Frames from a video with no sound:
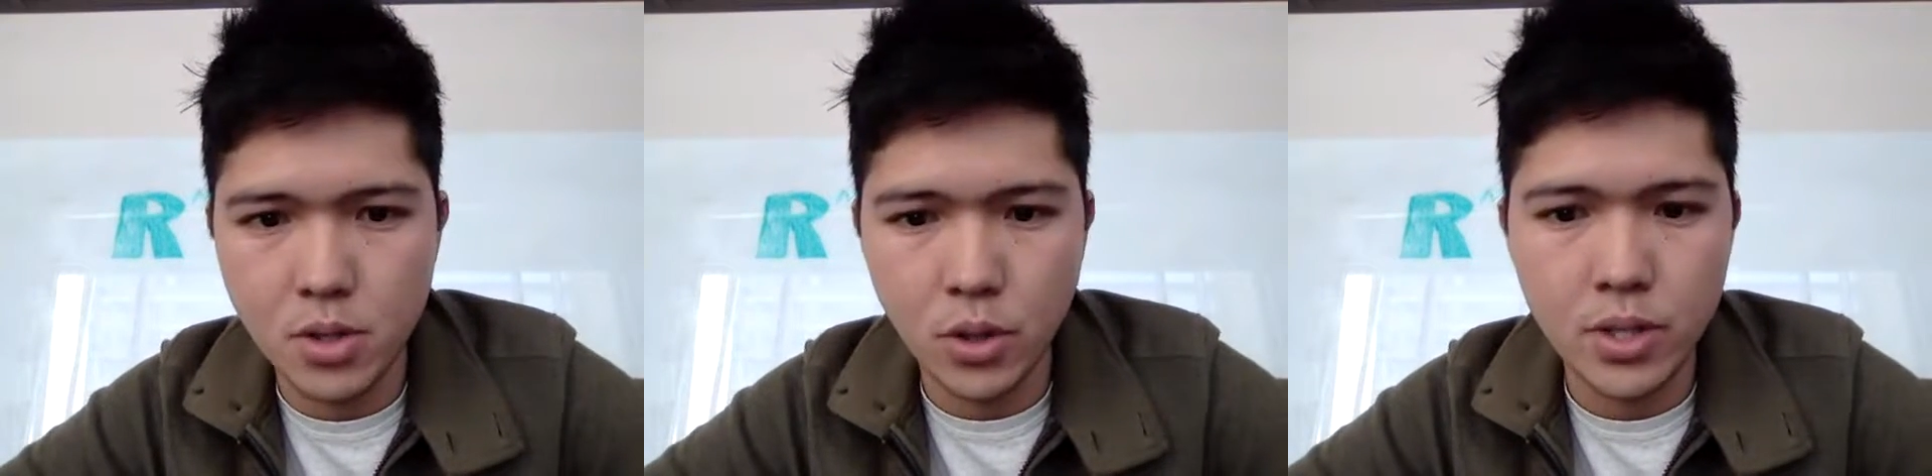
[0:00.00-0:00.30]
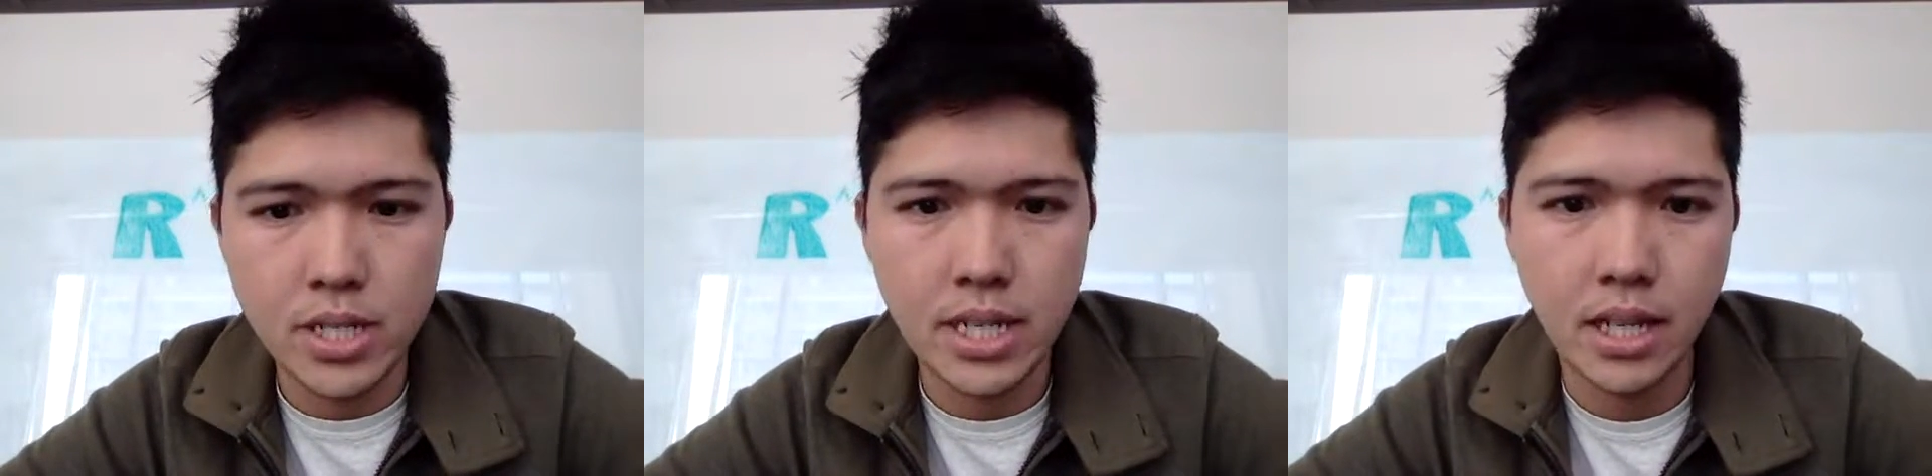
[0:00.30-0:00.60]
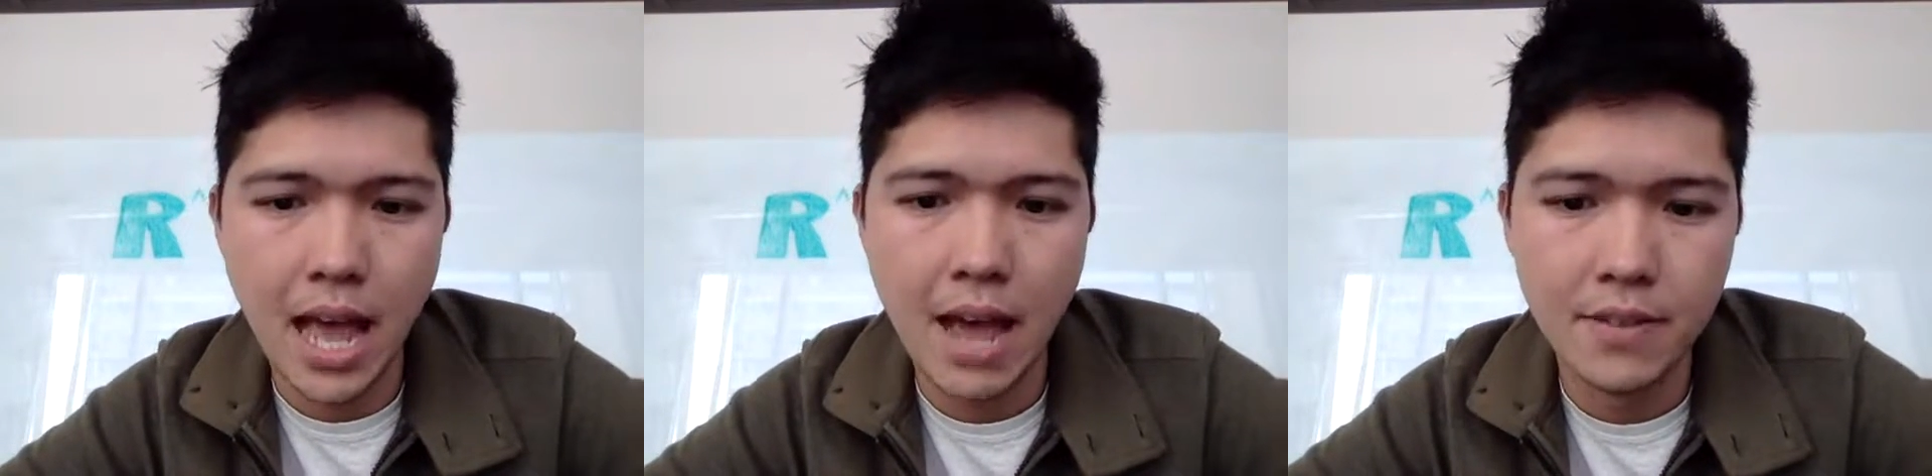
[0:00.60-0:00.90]
So you
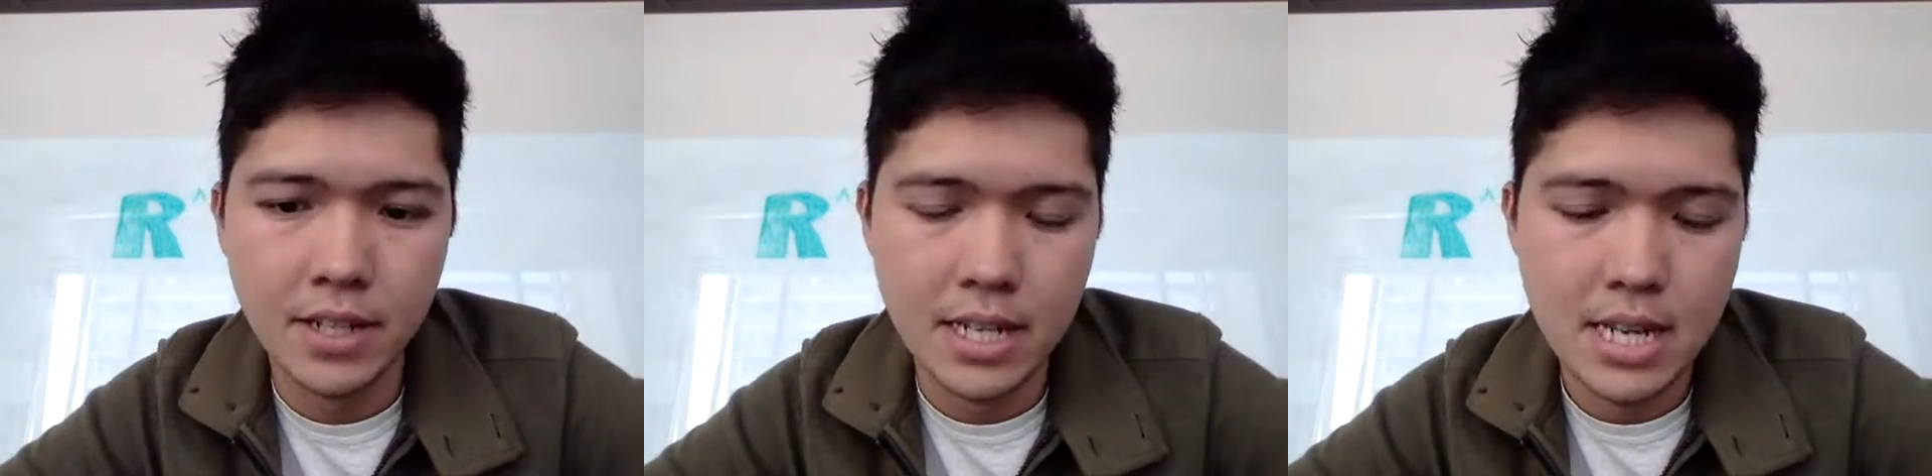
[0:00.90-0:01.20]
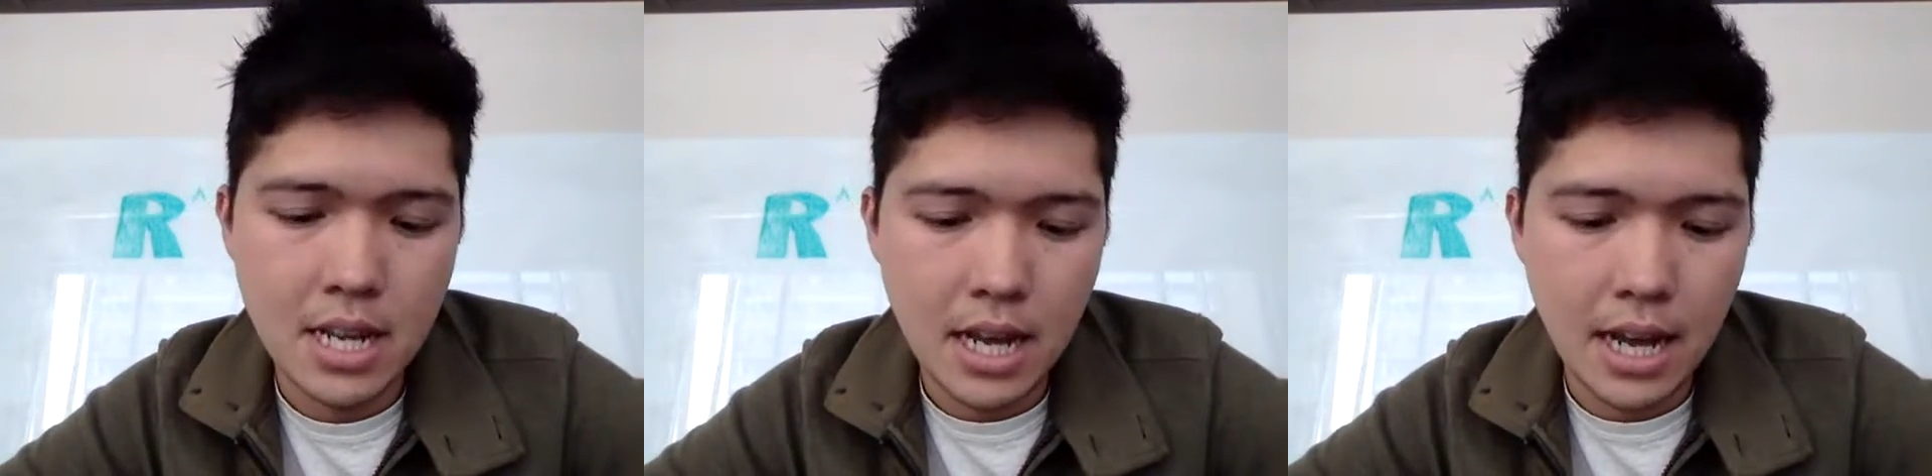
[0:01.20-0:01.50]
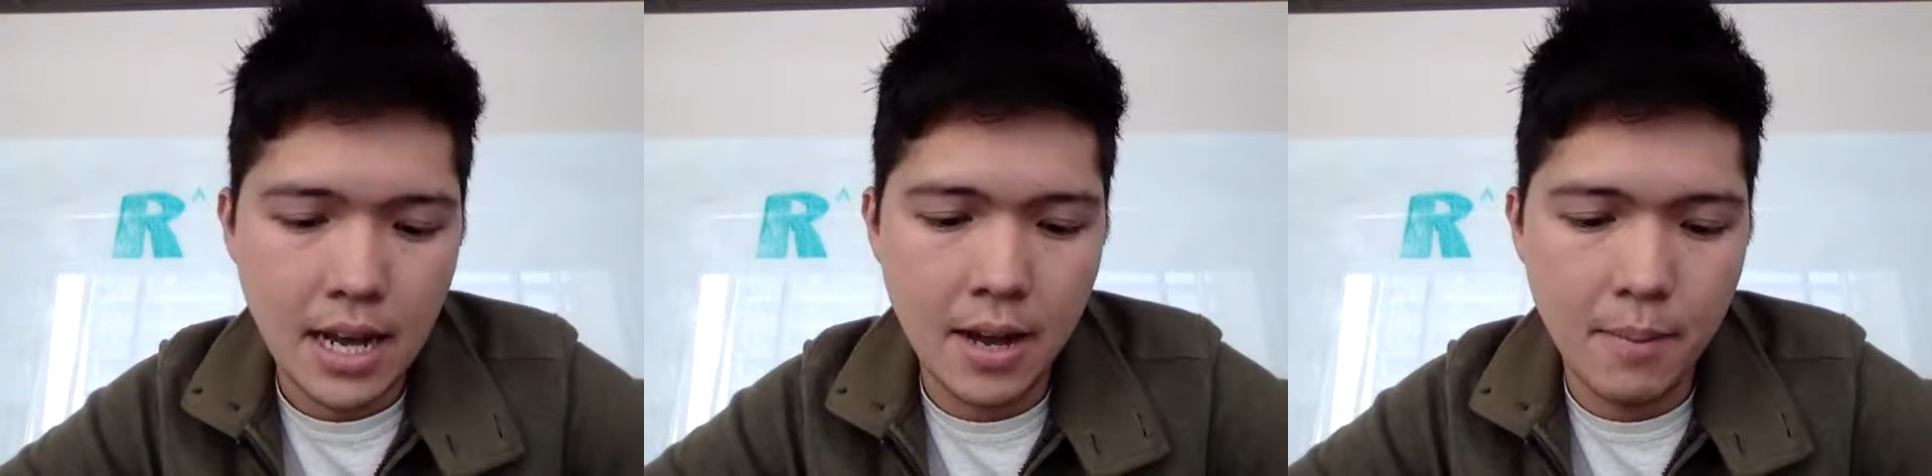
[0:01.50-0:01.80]
still have to
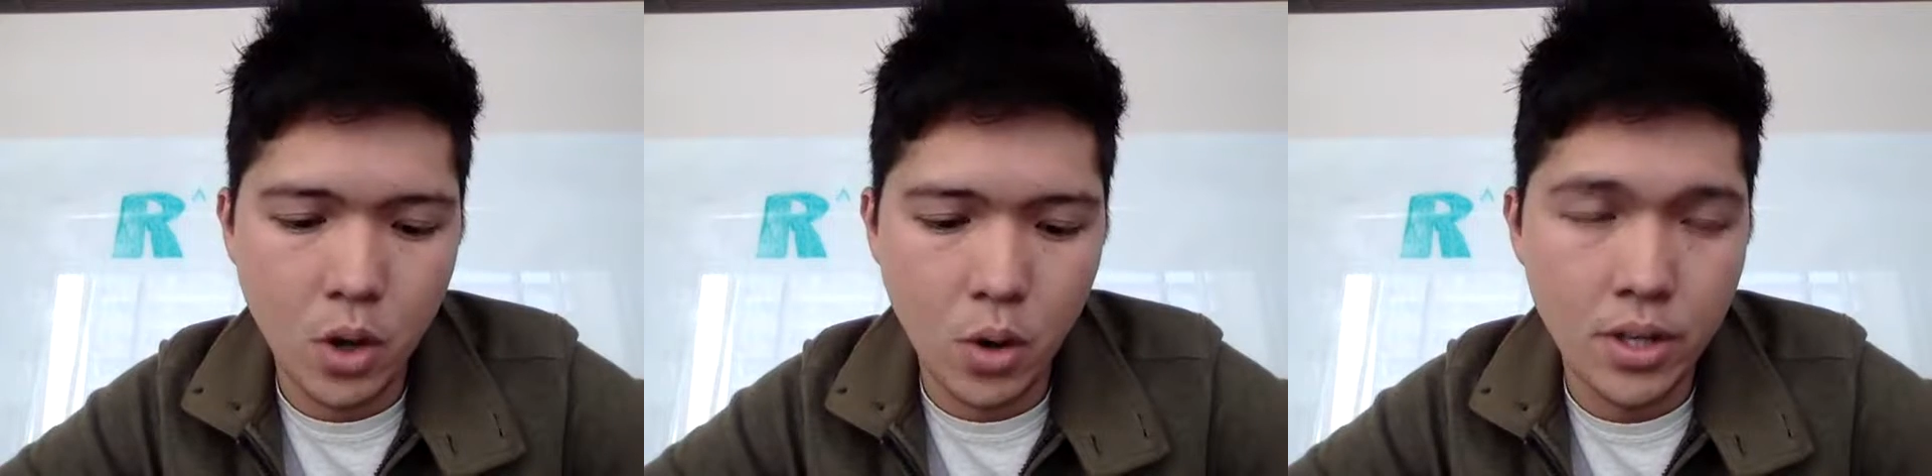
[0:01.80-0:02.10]
go